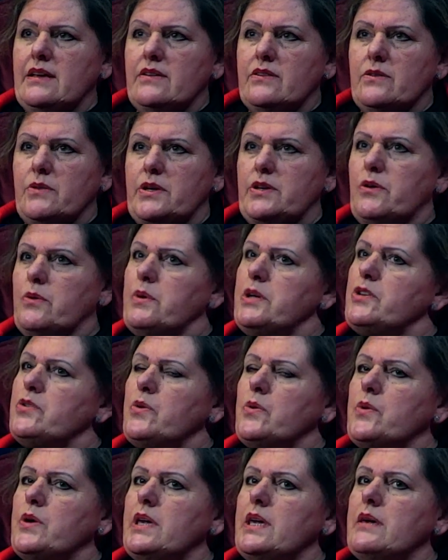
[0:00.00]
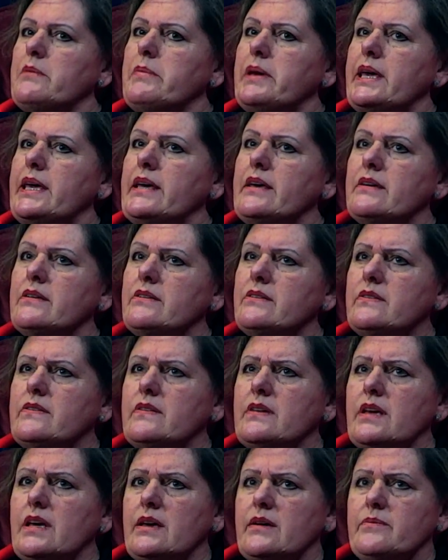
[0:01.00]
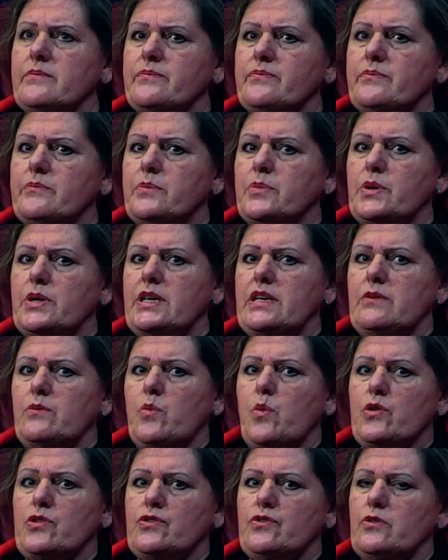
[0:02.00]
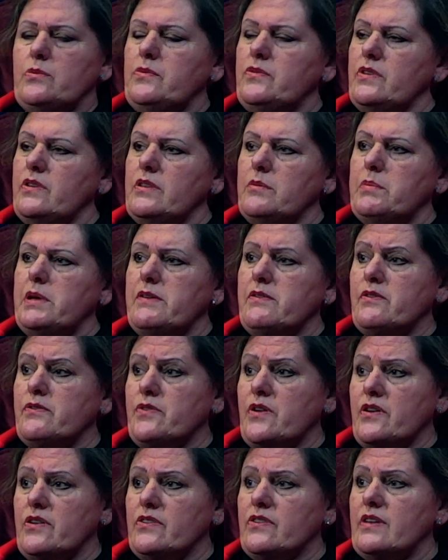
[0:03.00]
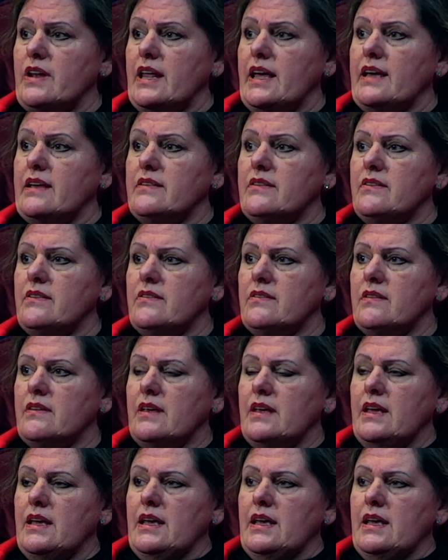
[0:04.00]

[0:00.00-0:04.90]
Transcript: So I know we're talking about putting washrooms in the Beaver Forest lands.